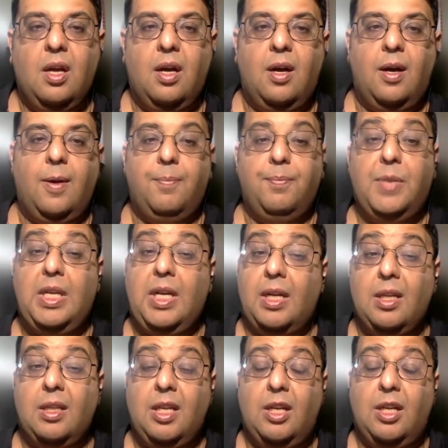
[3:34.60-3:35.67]
The
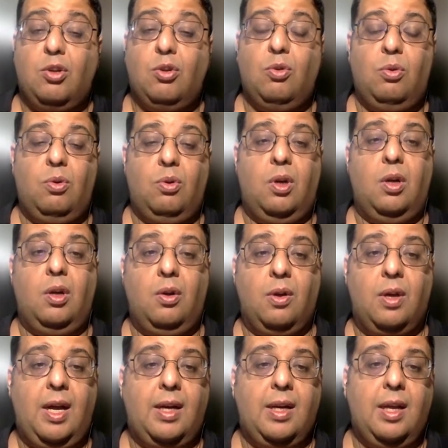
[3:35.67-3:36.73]
other thing to
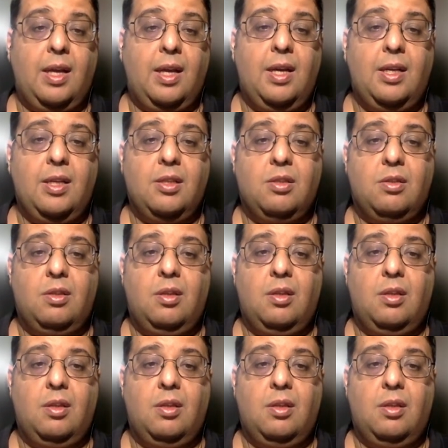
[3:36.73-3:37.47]
look at, KK, is